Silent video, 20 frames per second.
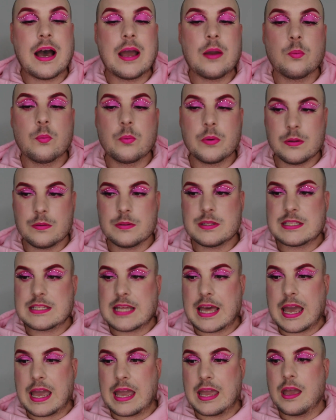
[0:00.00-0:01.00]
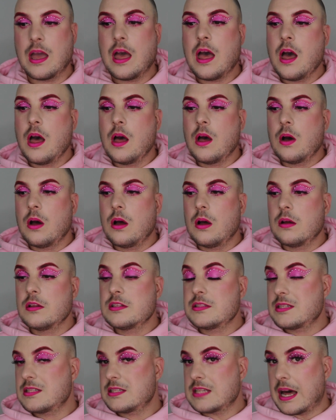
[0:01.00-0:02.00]
I will say,
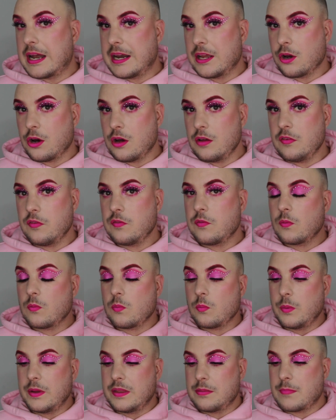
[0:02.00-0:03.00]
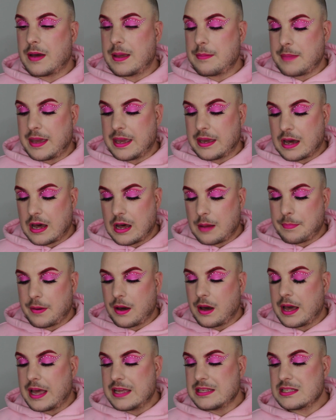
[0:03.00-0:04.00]
starting off with my makeup,
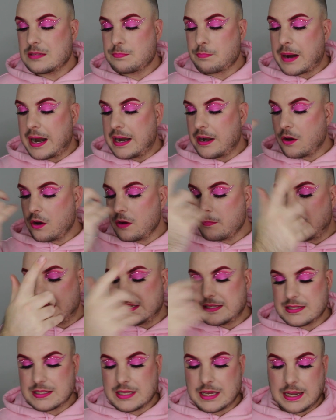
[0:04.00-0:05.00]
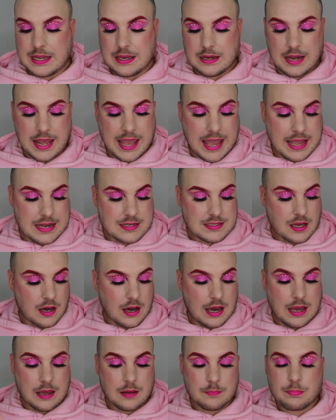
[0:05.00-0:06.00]
I sprayed it on my skin and
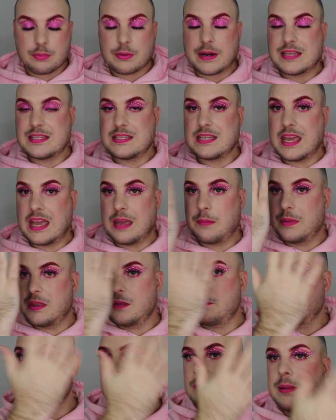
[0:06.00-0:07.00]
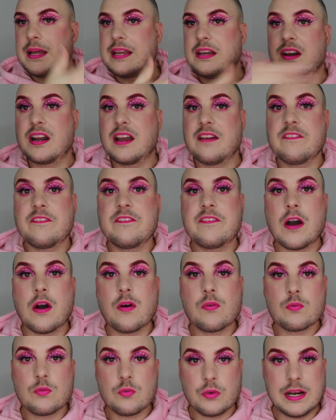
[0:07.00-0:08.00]
I pressed it in with a beauty blender and it
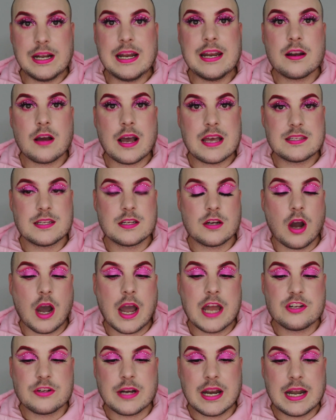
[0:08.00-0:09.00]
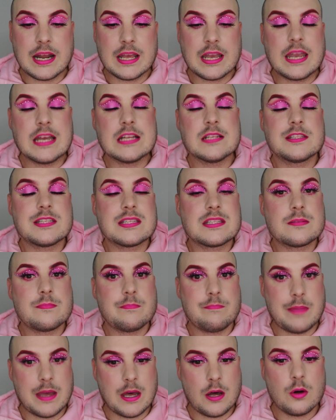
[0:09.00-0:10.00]
felt really nice and hydrating. It
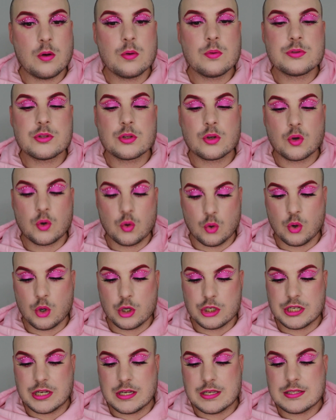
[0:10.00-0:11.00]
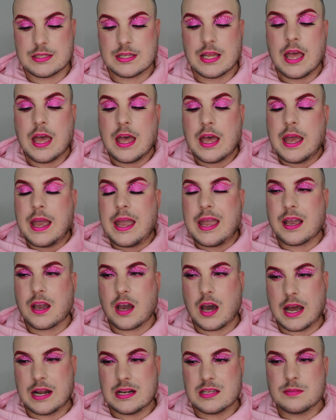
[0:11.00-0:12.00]
smells gorgeous. It
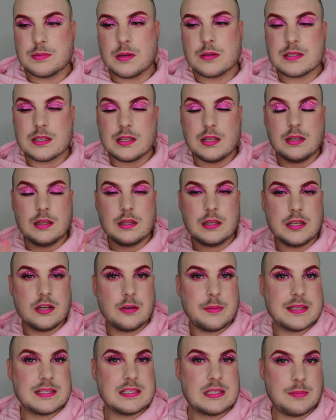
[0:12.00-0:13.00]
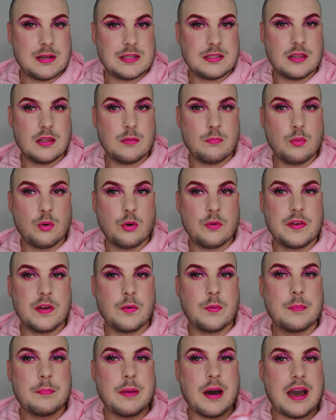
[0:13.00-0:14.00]
kind of smells a little bit similar to the Morphe
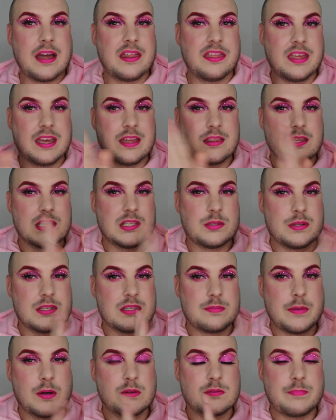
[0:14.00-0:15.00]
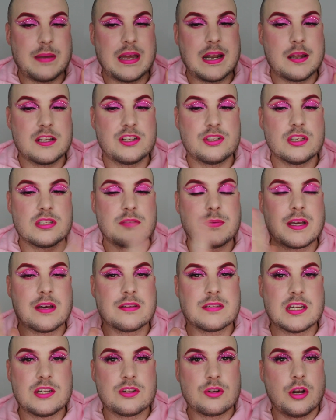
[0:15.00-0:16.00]
one, but I think this one smells better just
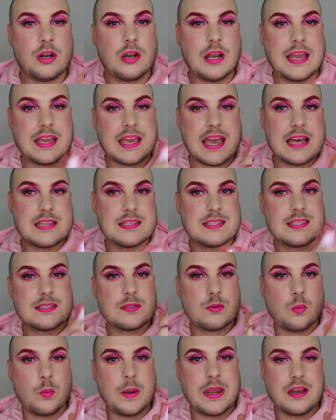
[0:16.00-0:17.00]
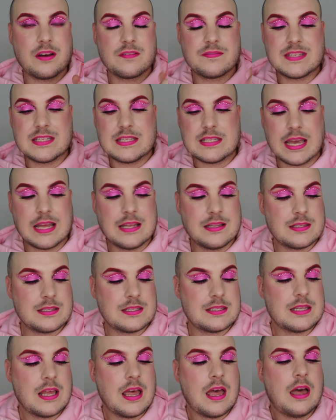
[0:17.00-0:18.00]
because I don't like as sweet of
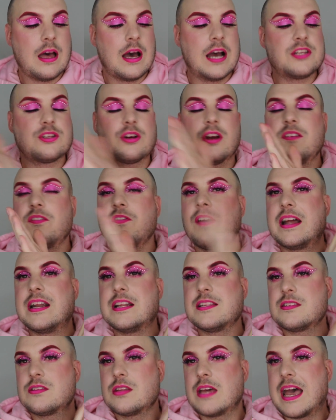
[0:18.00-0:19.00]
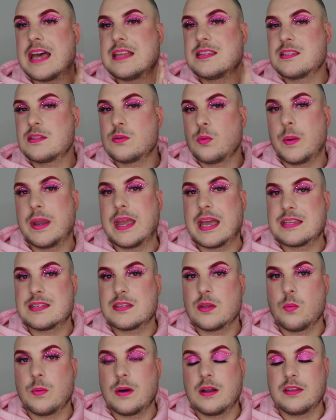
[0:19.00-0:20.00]
scents. I don't find it as sweet as
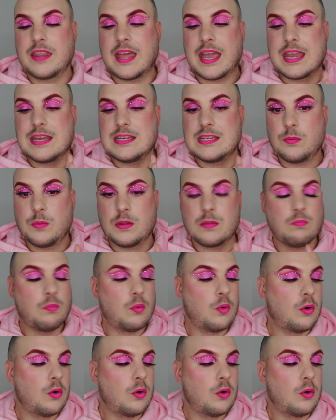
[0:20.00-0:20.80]
the one that he did with